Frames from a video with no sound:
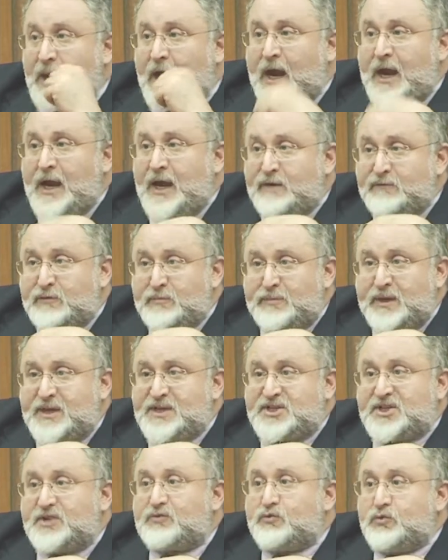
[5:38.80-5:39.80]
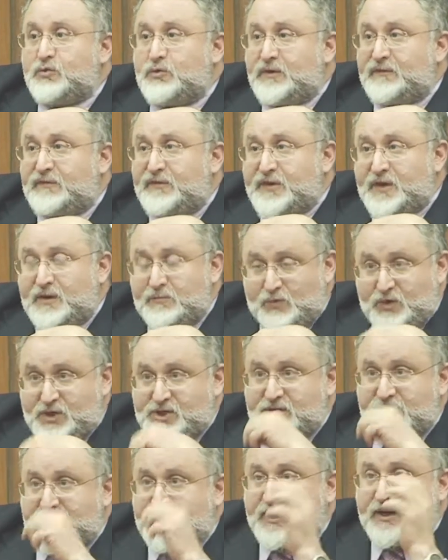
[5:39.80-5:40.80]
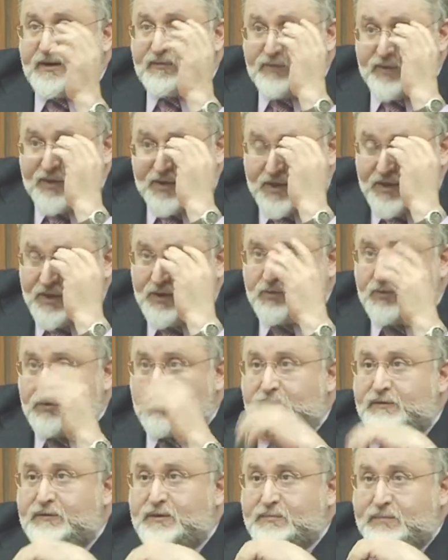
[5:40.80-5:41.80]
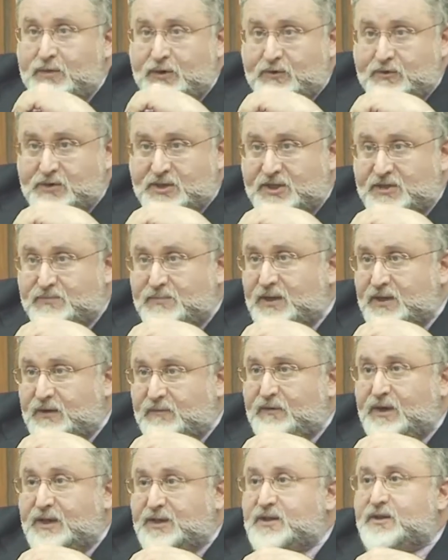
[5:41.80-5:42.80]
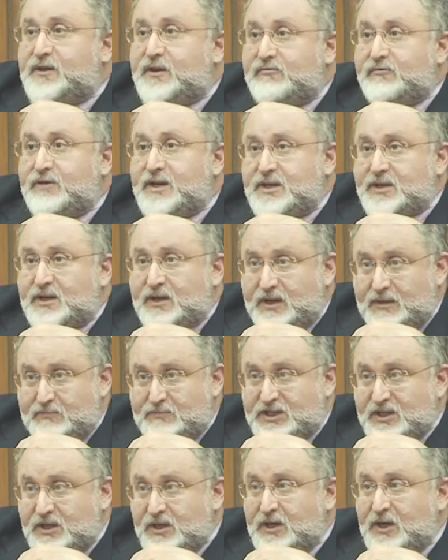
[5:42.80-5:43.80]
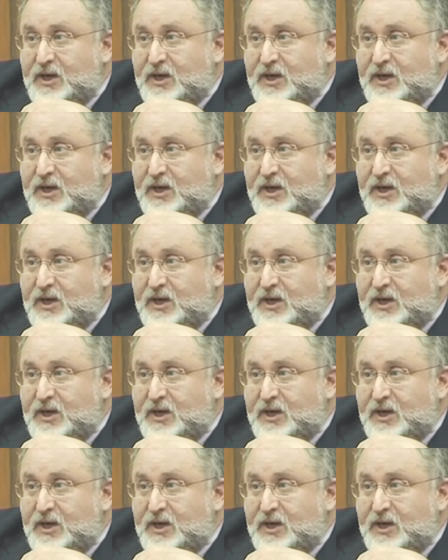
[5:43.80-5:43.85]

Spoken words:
I have a basic rule of thumb, which is that everything in the world of computers has been invented 3 times.